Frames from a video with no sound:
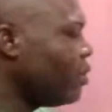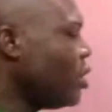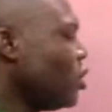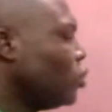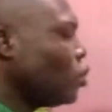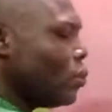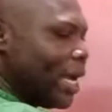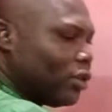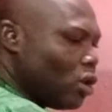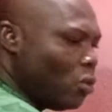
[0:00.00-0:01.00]
So we are
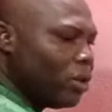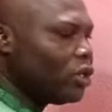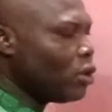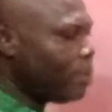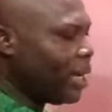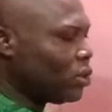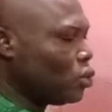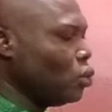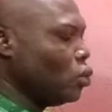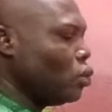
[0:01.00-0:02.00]
done with number
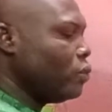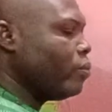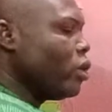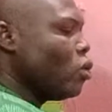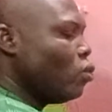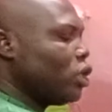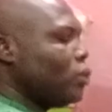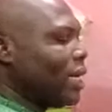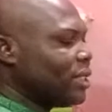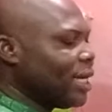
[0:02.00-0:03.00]
2, which we are
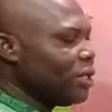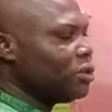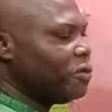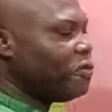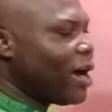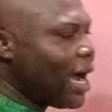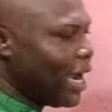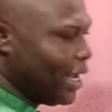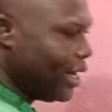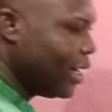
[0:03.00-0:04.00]
trying to
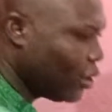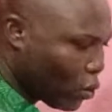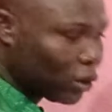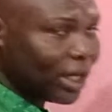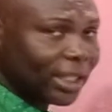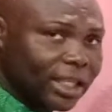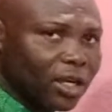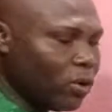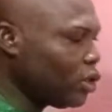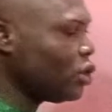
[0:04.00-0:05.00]
find the quadratic
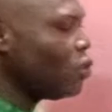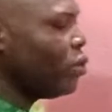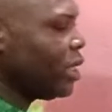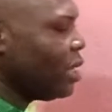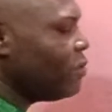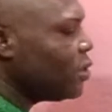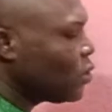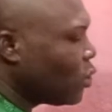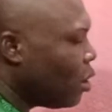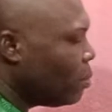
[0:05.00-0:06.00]
equation with given
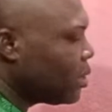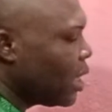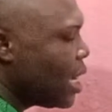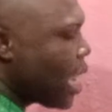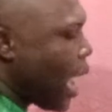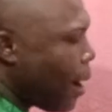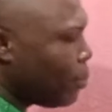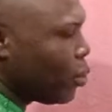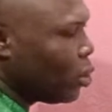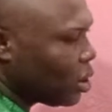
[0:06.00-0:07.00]
sums and
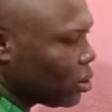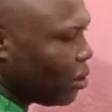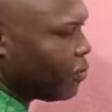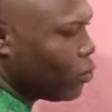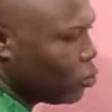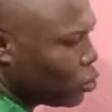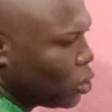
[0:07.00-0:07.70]
product of roots.